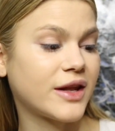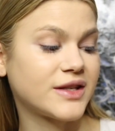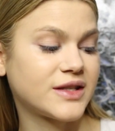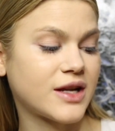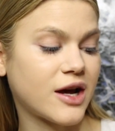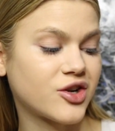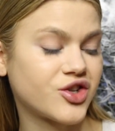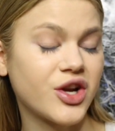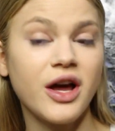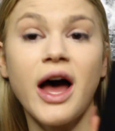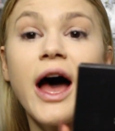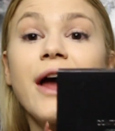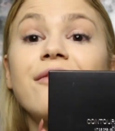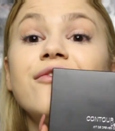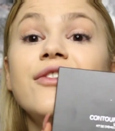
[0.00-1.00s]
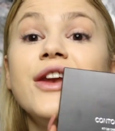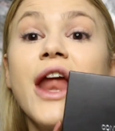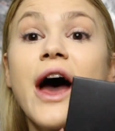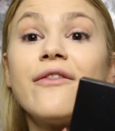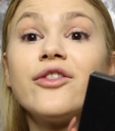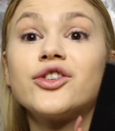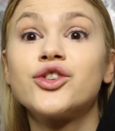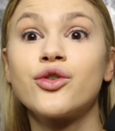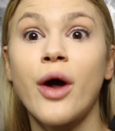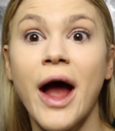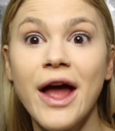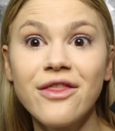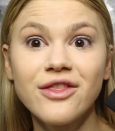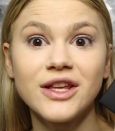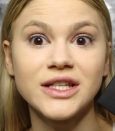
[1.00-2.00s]
Anastasia I've never
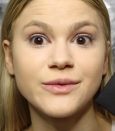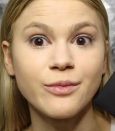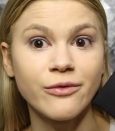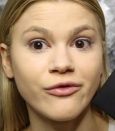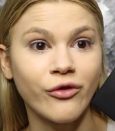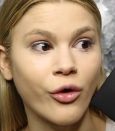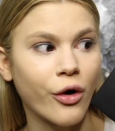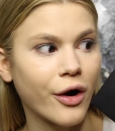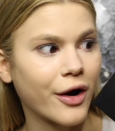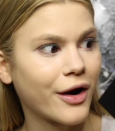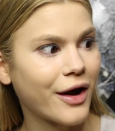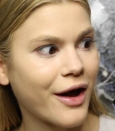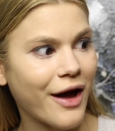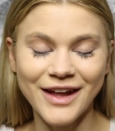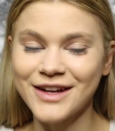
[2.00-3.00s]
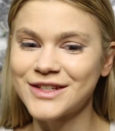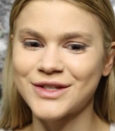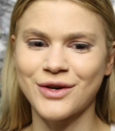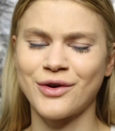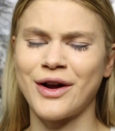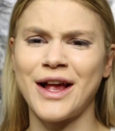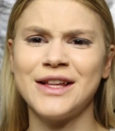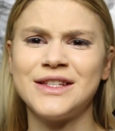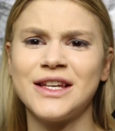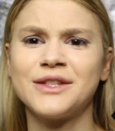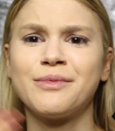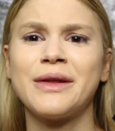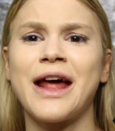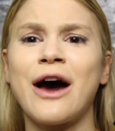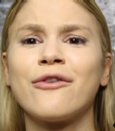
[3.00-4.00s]
tried this before that is crazy
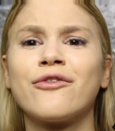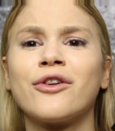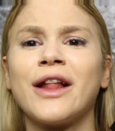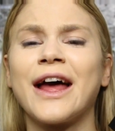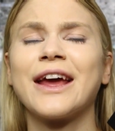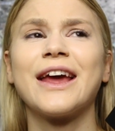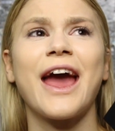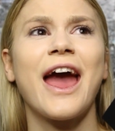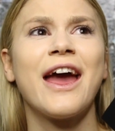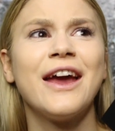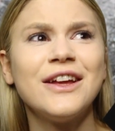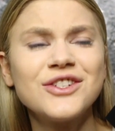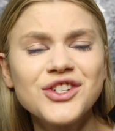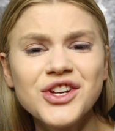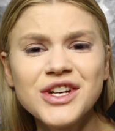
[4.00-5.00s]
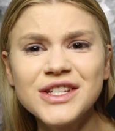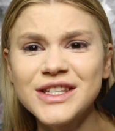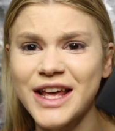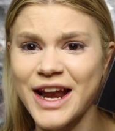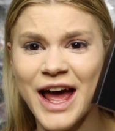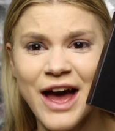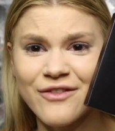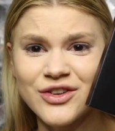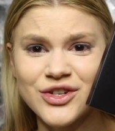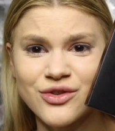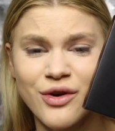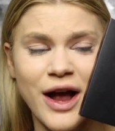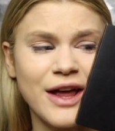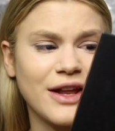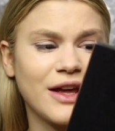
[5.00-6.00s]
it's been out for like ages and I haven't
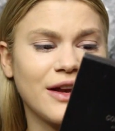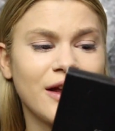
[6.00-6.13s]
tried